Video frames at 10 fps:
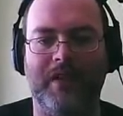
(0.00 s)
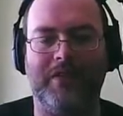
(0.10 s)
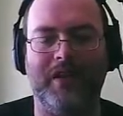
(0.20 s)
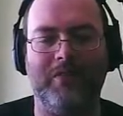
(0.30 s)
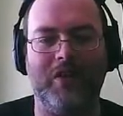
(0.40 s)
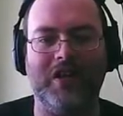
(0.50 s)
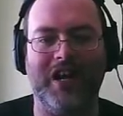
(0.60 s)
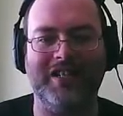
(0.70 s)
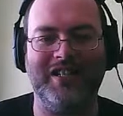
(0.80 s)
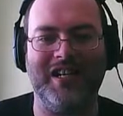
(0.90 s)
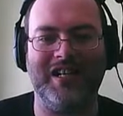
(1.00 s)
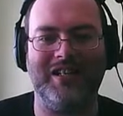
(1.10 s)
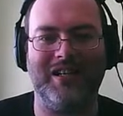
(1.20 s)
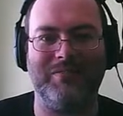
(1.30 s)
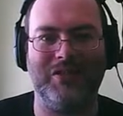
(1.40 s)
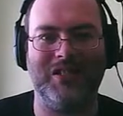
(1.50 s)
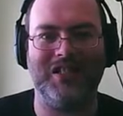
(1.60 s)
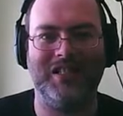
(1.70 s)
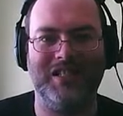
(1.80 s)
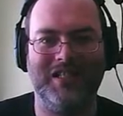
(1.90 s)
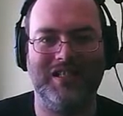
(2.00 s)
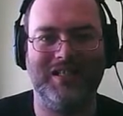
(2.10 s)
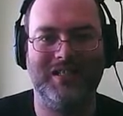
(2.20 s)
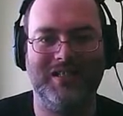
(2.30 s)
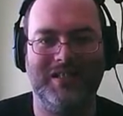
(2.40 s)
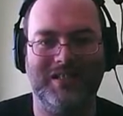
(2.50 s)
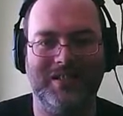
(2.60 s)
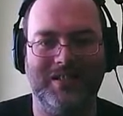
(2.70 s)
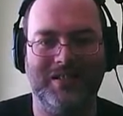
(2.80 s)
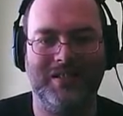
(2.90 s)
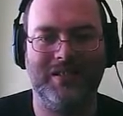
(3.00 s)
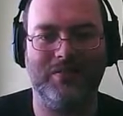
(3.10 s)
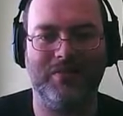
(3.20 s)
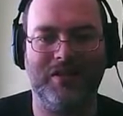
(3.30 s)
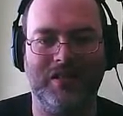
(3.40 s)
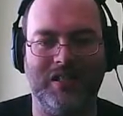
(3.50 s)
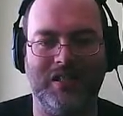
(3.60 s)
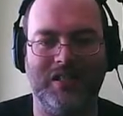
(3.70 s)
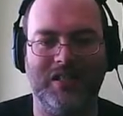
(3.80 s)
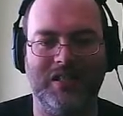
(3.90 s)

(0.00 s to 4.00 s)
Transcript: think I've got an idea. Come on. Come on.